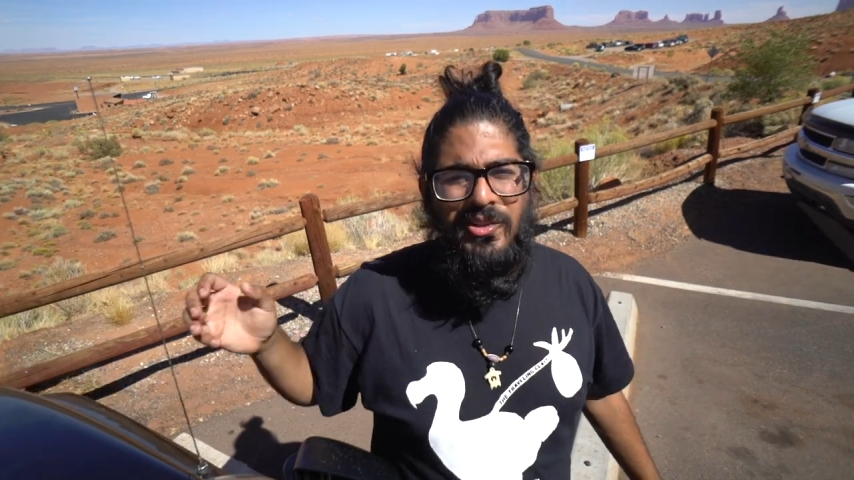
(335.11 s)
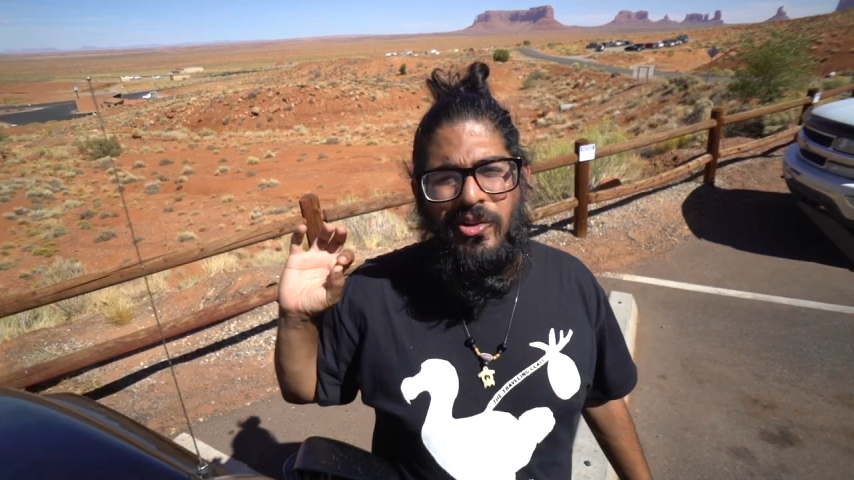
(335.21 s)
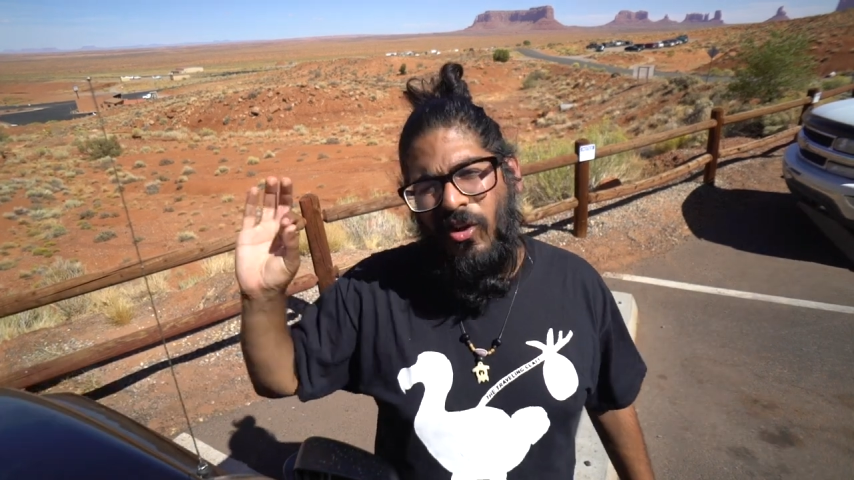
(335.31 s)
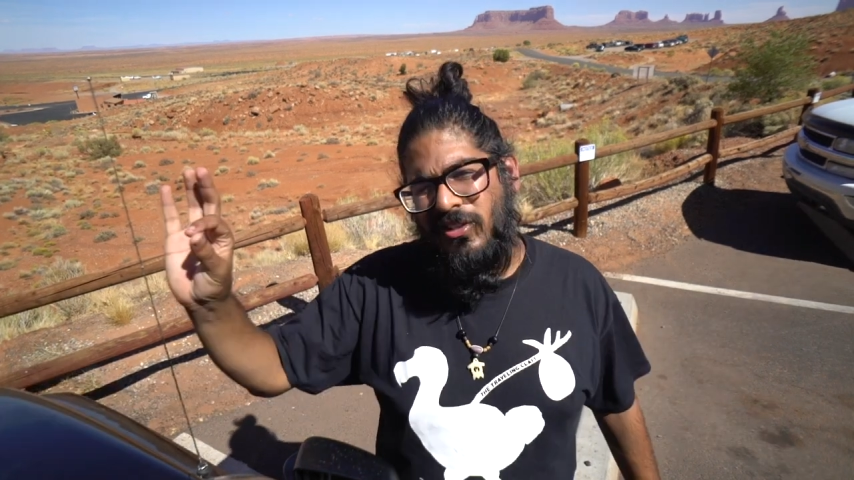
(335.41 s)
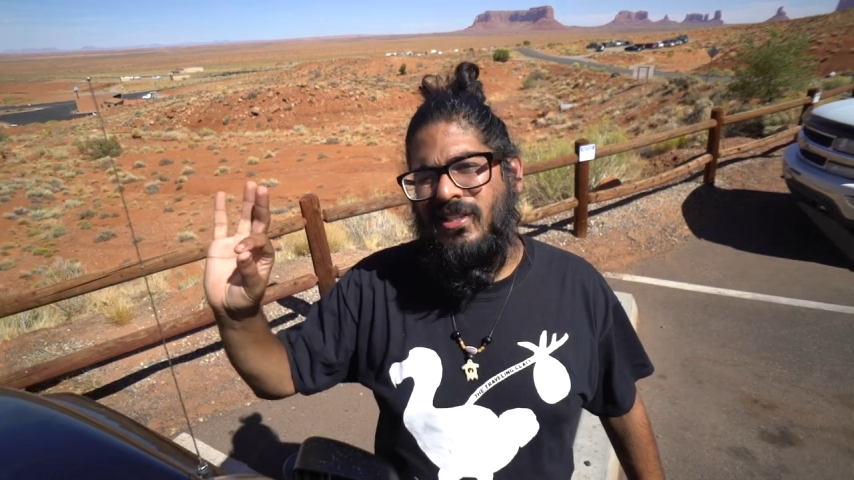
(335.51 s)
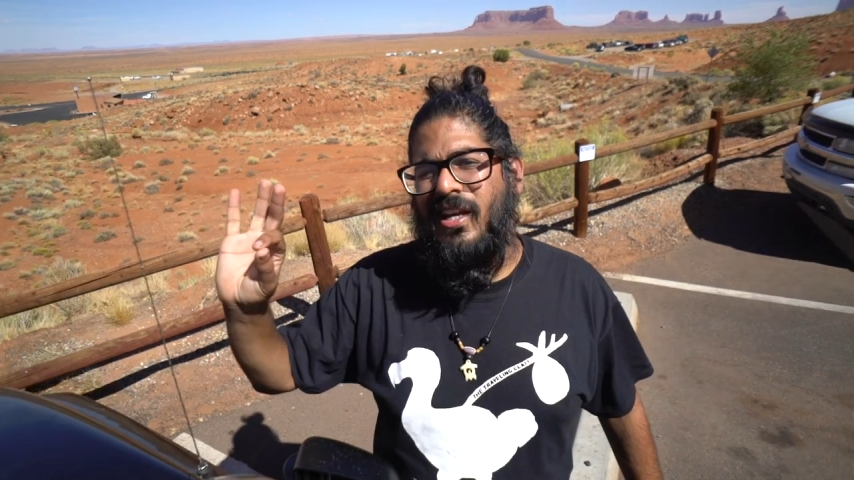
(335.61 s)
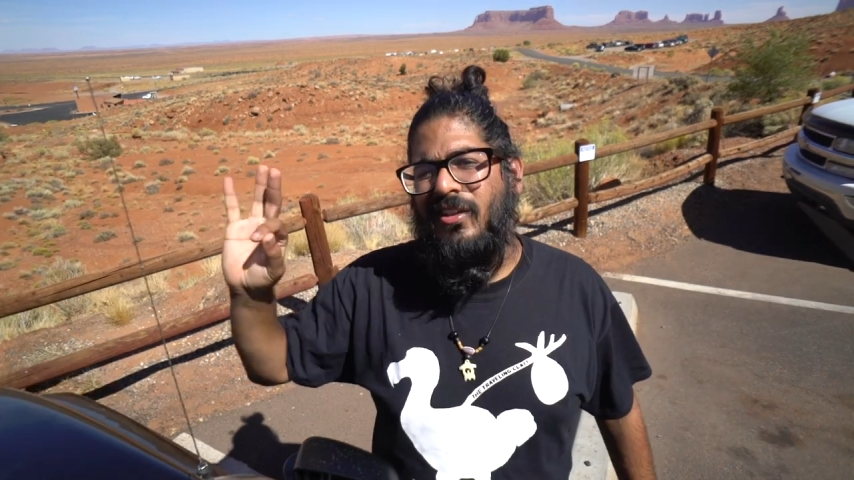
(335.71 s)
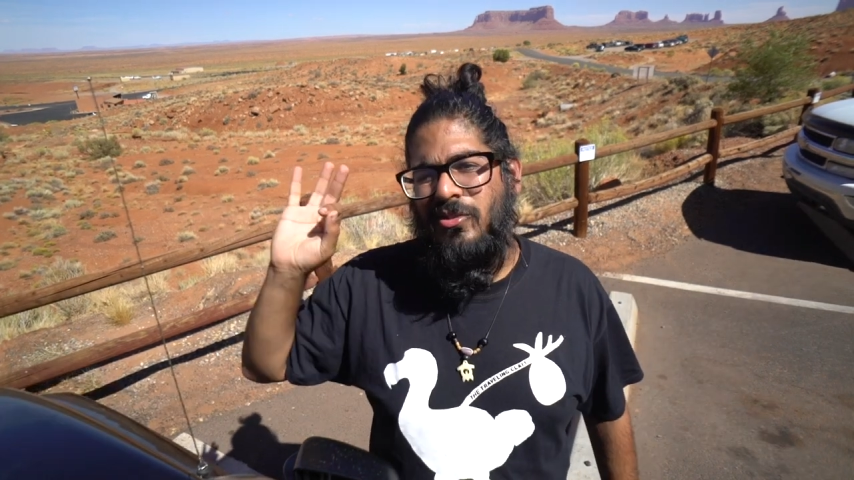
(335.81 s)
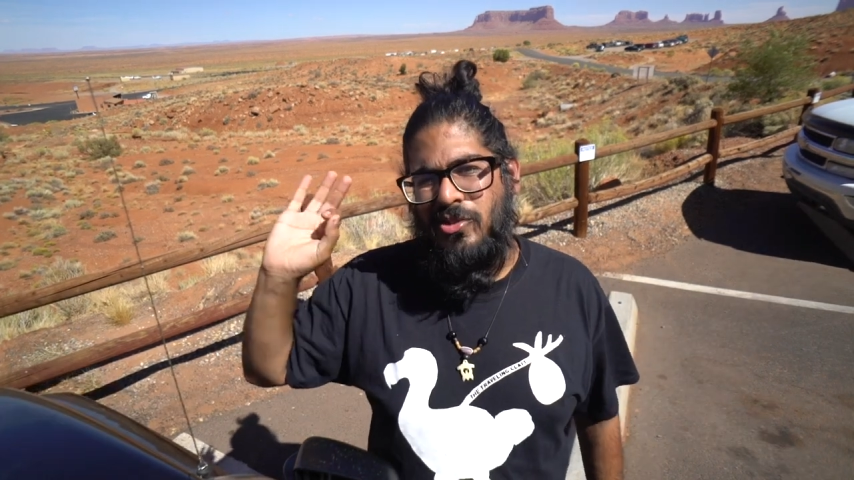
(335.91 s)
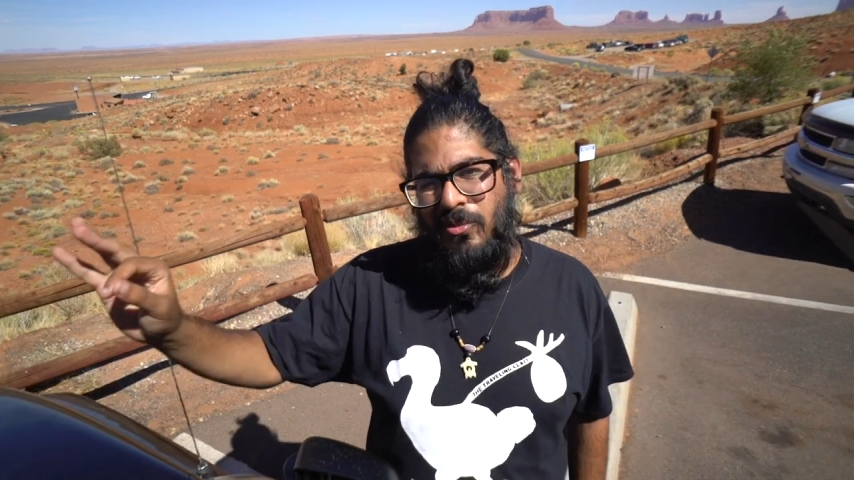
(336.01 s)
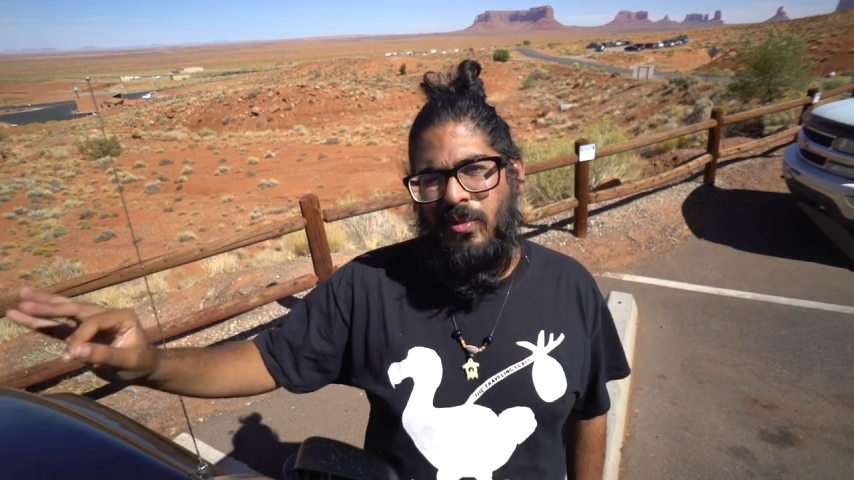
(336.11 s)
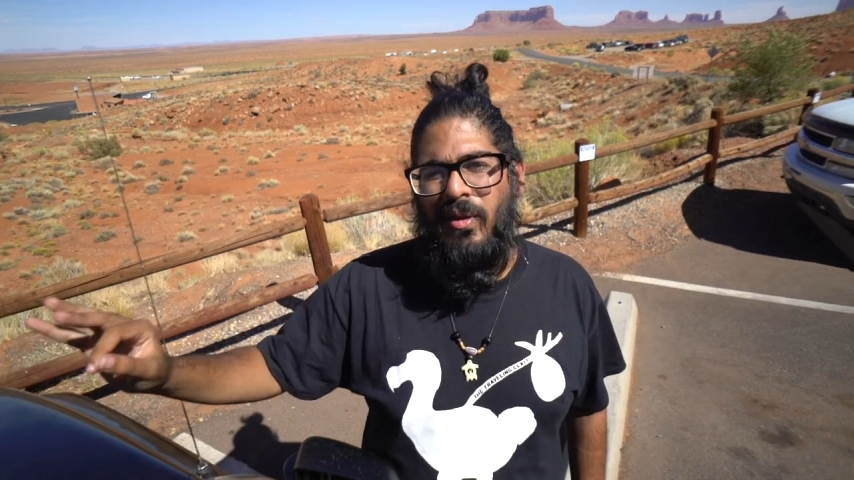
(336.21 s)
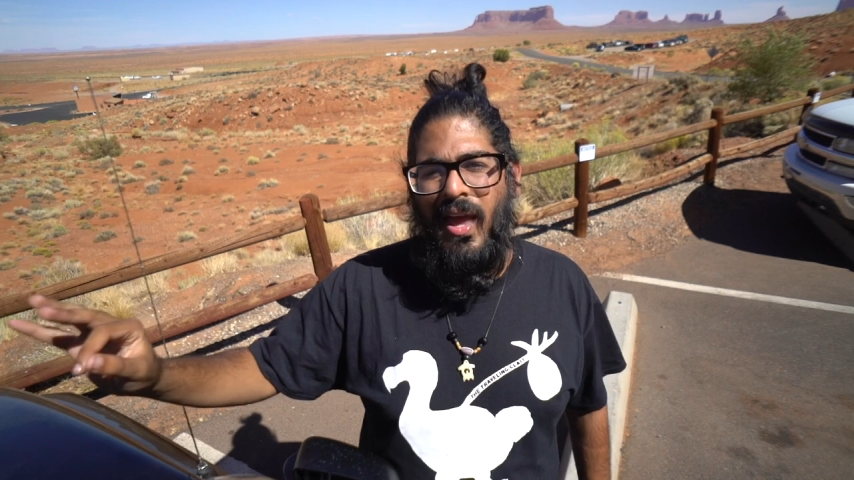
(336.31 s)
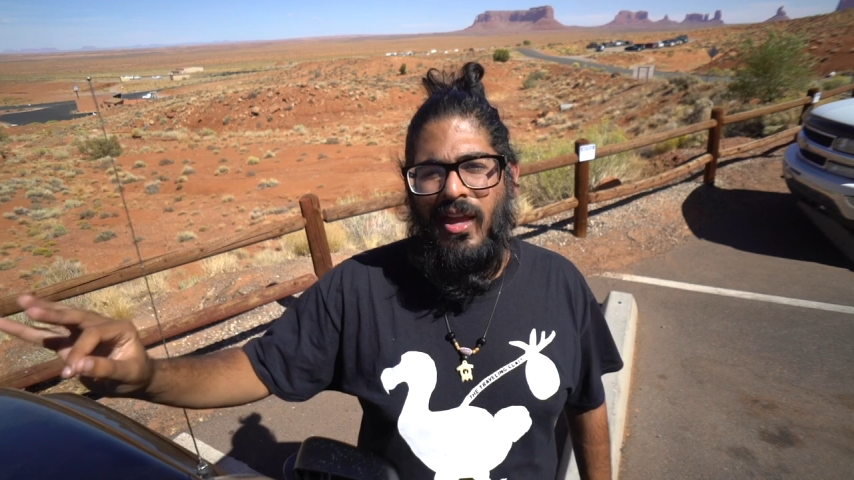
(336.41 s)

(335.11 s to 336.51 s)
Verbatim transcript: you're all set, you should be